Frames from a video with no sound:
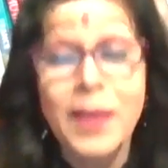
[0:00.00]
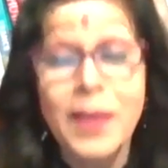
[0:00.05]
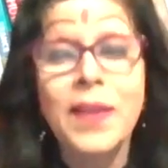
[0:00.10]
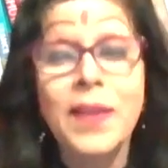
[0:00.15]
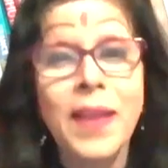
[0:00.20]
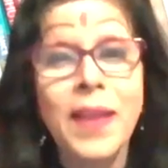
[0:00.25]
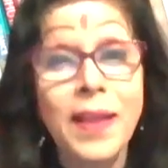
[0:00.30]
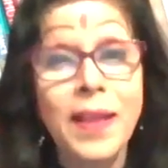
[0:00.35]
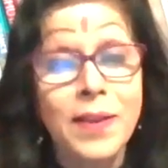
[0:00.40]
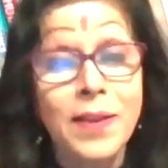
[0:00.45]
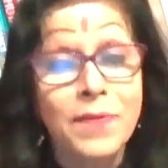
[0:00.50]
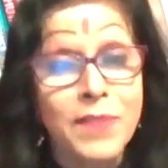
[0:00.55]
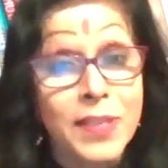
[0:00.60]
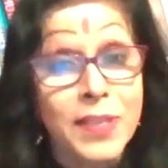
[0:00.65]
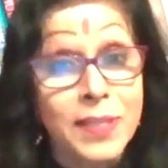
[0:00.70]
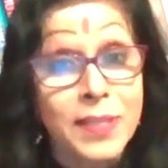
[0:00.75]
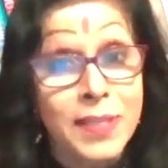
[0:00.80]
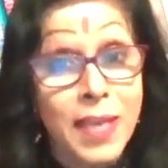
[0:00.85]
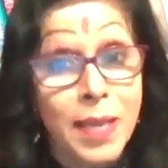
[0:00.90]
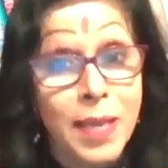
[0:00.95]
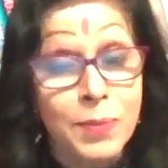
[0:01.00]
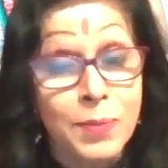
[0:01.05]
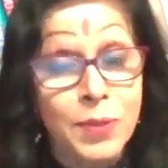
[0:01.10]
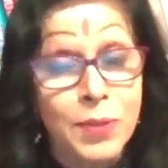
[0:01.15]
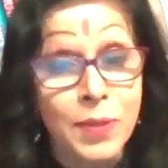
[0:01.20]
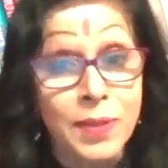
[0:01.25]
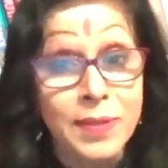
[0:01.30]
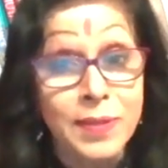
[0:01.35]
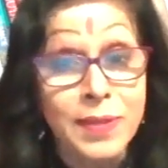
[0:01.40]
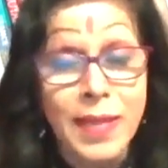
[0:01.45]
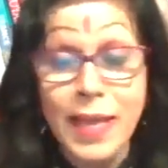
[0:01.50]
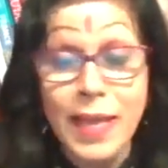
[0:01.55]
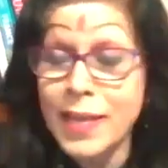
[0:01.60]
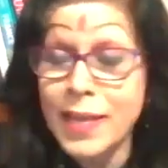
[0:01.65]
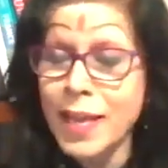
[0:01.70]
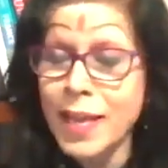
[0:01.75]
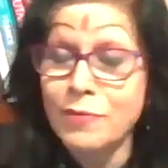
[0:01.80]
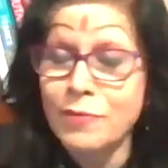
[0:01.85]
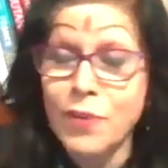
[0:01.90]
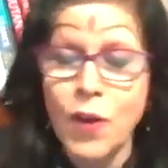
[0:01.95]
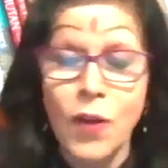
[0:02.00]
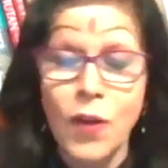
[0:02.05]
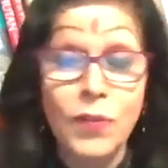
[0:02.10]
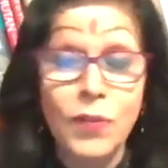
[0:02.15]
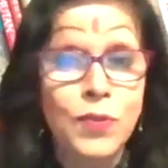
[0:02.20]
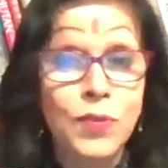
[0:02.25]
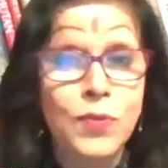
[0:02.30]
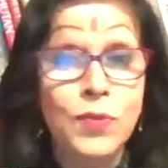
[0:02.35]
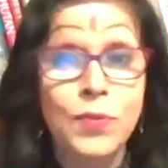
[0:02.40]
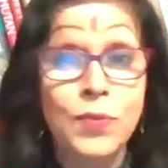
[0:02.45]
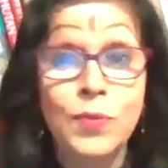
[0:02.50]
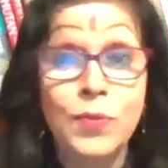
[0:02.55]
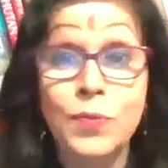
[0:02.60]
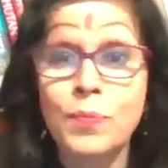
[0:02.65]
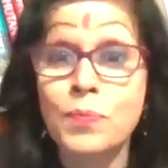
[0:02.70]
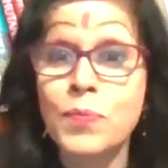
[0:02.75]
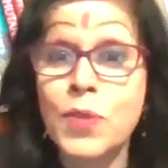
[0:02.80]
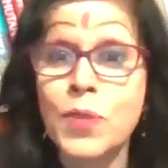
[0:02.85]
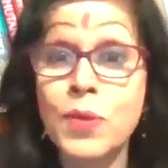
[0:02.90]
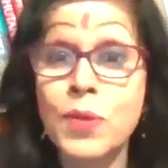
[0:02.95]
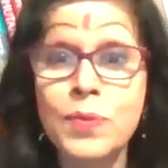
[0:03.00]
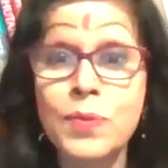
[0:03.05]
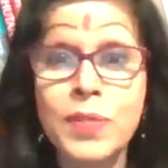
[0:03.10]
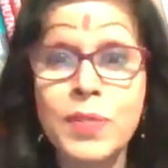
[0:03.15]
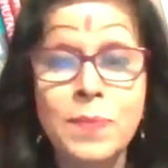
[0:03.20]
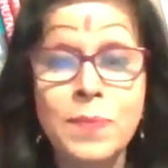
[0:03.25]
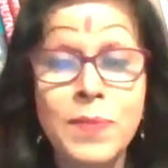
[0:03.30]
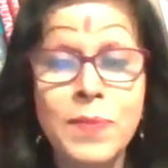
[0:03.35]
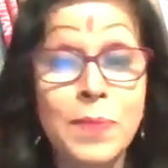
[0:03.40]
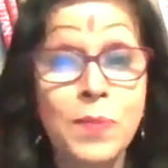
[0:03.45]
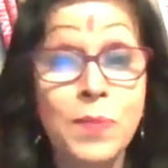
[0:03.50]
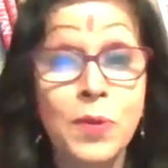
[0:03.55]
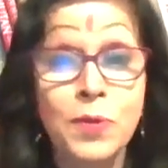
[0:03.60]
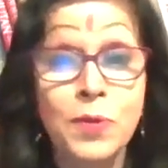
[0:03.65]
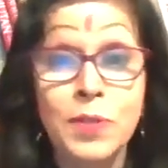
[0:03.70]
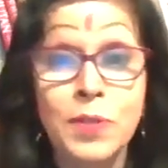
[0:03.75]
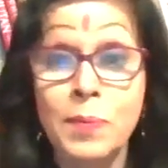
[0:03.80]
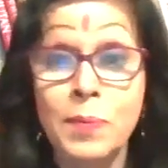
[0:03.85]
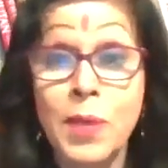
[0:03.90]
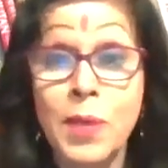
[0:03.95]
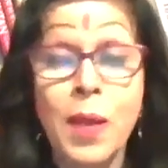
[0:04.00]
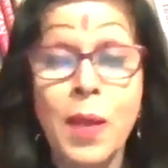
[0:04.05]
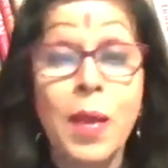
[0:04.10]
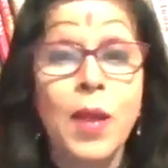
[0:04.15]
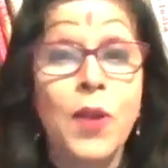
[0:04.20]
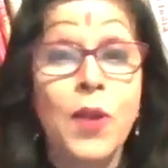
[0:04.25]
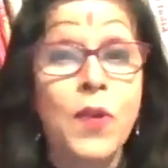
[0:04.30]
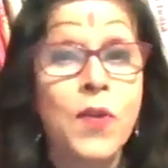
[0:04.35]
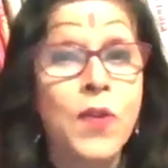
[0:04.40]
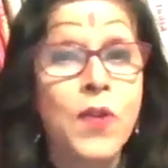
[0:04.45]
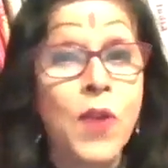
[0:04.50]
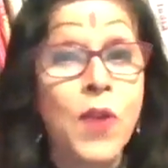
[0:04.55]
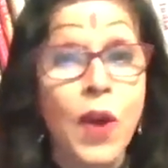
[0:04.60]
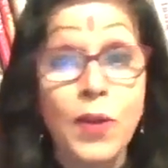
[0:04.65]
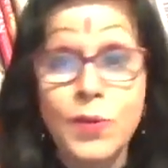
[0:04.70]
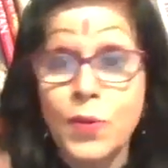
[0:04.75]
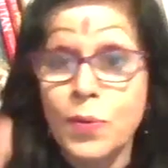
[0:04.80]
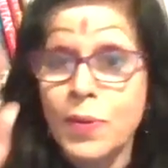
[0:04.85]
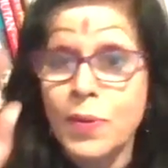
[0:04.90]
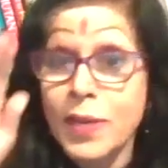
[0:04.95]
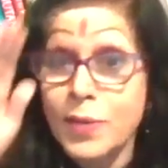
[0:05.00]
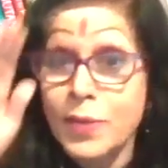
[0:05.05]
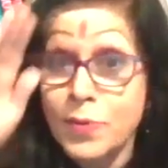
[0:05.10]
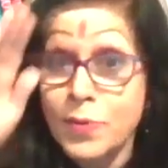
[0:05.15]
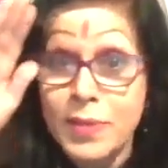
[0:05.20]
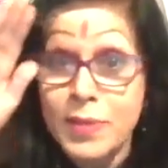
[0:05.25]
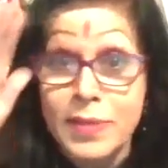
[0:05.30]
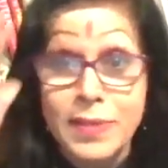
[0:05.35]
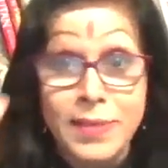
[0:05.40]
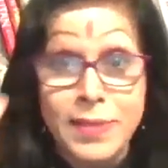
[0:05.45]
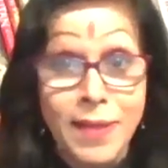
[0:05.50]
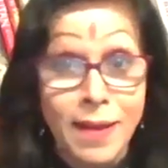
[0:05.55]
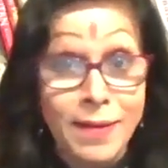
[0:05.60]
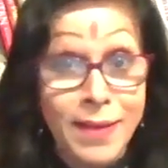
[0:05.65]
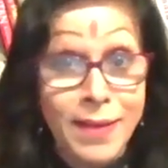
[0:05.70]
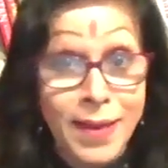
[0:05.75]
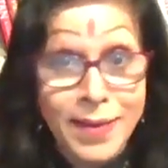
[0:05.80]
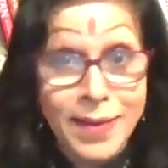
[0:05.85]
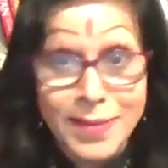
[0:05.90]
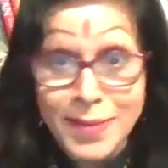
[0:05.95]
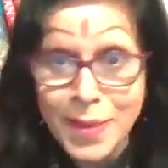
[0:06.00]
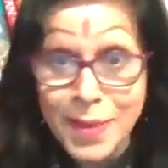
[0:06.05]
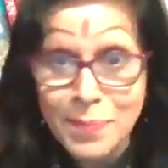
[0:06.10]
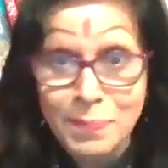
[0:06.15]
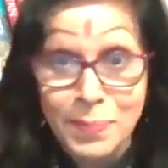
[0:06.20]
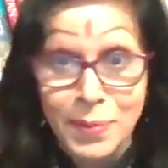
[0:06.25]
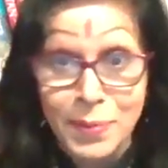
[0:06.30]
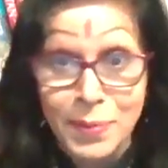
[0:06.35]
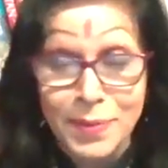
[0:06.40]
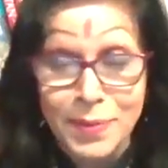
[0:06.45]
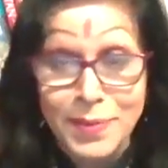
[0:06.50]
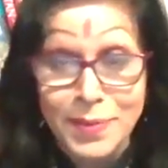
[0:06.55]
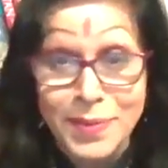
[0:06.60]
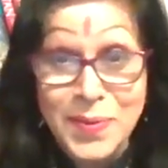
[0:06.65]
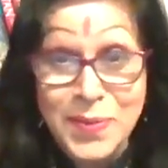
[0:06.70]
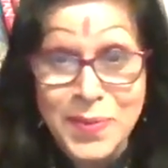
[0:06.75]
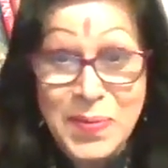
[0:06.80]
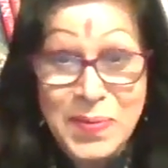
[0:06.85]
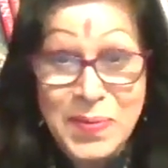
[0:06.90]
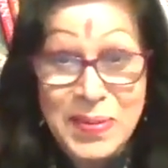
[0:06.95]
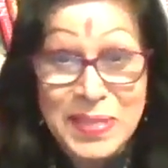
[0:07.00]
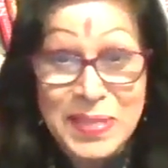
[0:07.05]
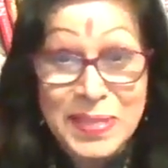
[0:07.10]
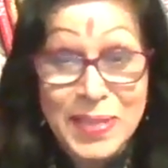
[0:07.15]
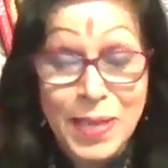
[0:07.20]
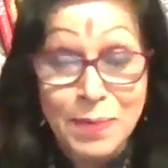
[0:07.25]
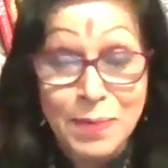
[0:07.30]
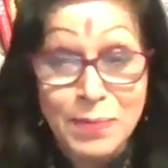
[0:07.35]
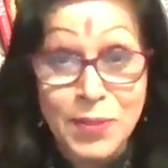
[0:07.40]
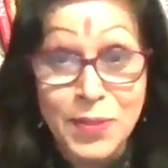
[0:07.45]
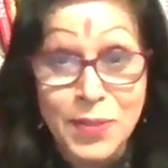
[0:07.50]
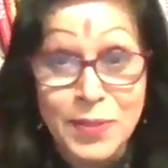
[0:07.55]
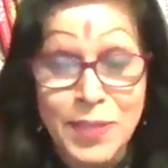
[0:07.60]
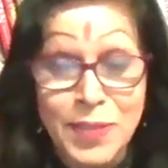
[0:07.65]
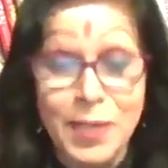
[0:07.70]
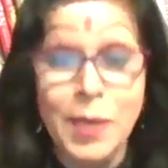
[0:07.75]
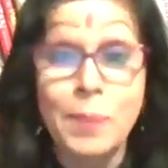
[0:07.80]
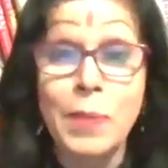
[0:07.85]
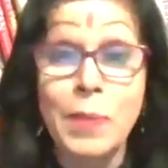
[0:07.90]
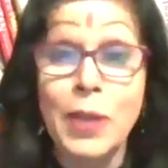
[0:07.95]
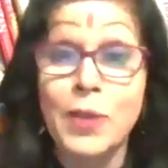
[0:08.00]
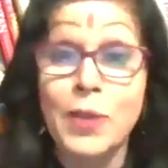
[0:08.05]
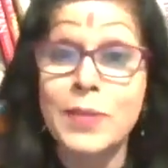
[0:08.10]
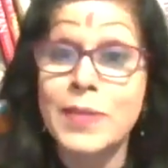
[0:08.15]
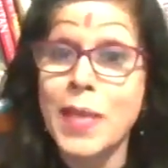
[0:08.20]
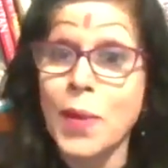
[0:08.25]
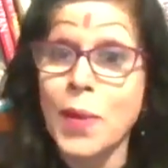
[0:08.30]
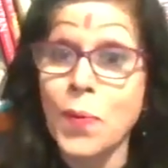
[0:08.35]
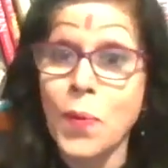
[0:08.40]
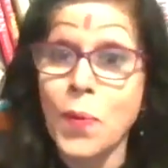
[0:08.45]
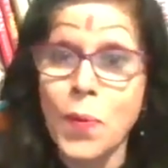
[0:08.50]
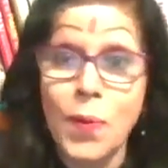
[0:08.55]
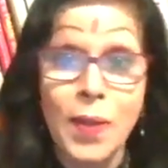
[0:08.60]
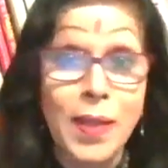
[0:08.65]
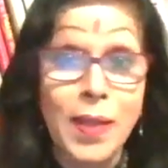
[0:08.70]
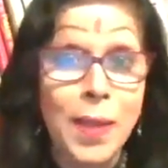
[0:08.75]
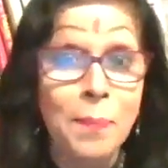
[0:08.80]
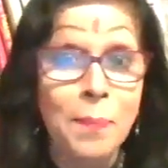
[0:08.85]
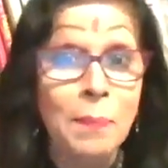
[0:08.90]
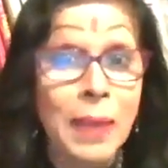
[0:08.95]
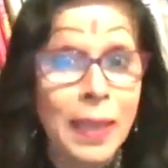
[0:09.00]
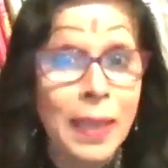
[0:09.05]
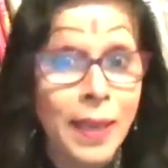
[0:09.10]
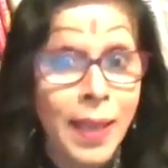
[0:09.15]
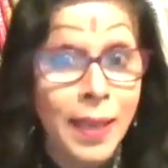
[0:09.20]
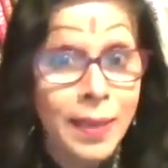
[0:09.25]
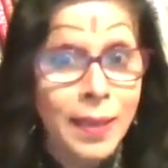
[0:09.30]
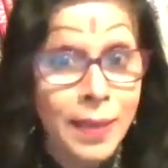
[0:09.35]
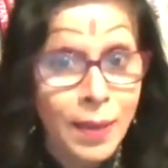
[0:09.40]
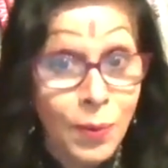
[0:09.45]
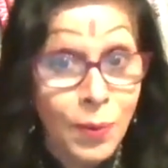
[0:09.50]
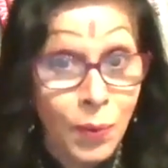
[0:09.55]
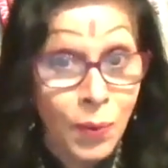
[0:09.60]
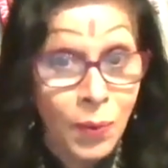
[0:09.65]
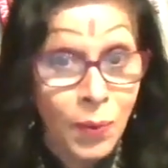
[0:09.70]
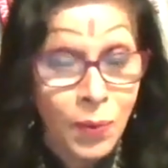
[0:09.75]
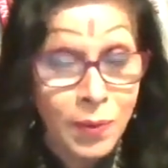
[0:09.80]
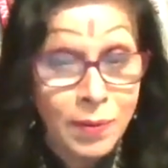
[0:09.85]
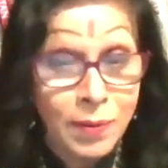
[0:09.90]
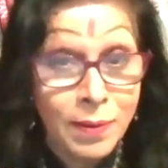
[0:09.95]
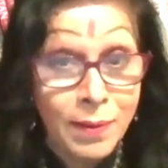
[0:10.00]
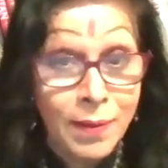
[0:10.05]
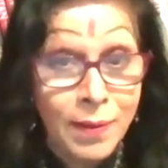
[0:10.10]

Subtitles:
None of the sculptures, and I've gone to museums and museums, not only to the standing temples with sculptures in it because they are only a millennia old,